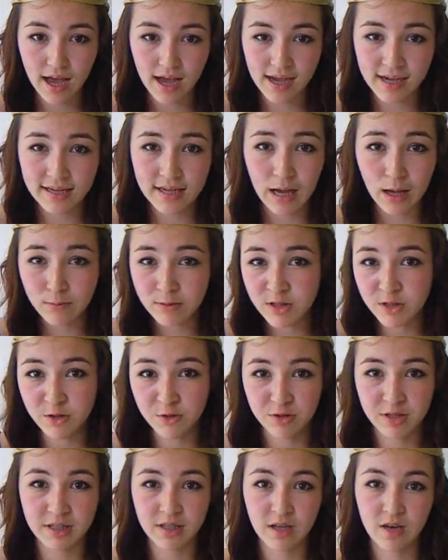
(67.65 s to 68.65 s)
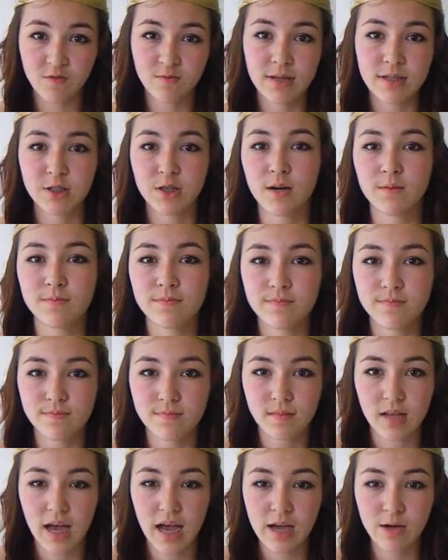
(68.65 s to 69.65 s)
I absolutely love my job.
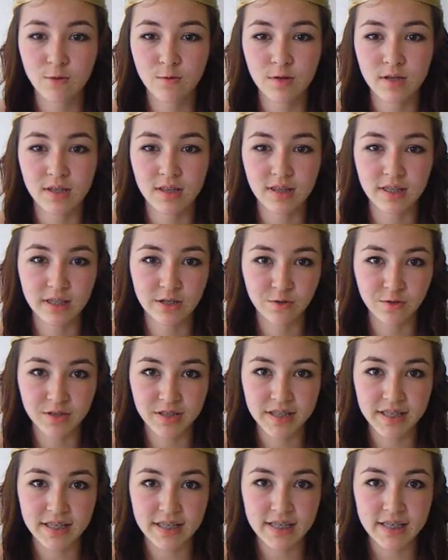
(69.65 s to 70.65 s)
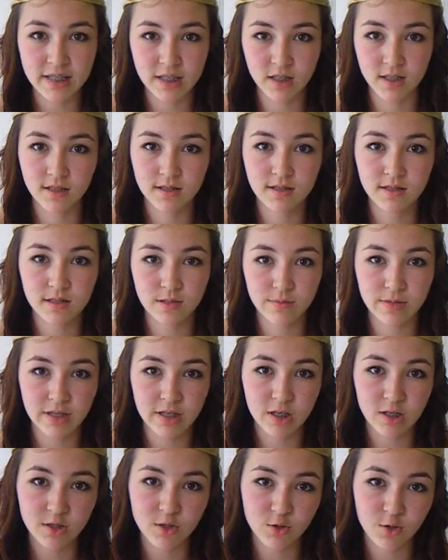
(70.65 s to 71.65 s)
I would literally kill to be
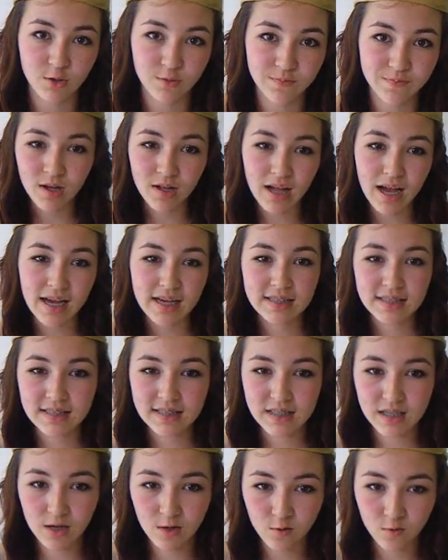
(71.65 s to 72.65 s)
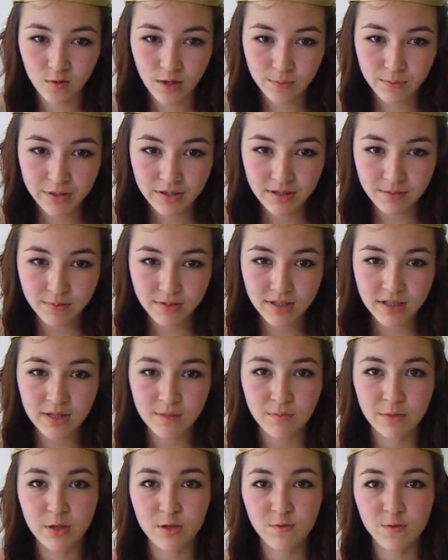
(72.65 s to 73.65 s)
in control. Well, as a
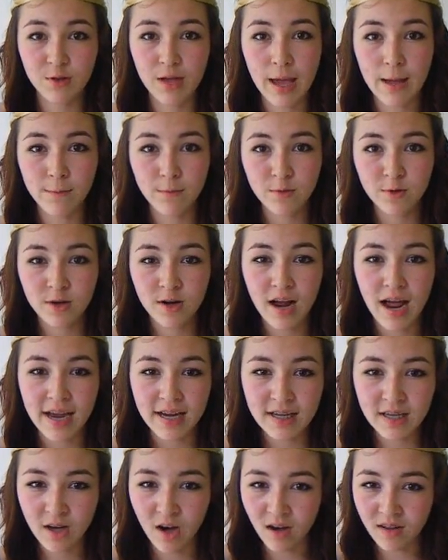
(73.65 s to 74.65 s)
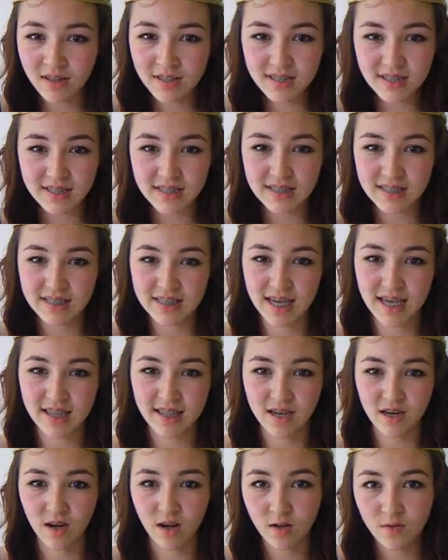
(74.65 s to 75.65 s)
reputably beautiful emperor, I can honestly
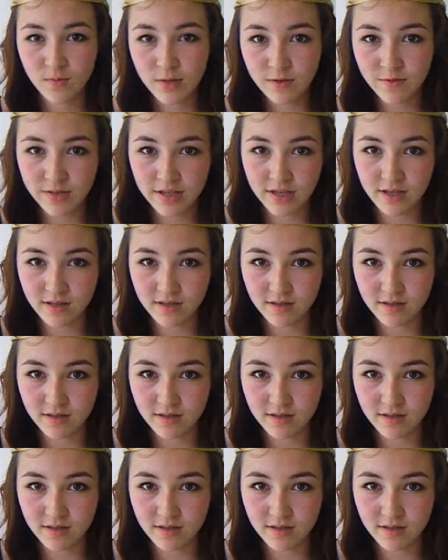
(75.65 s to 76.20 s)
say that all my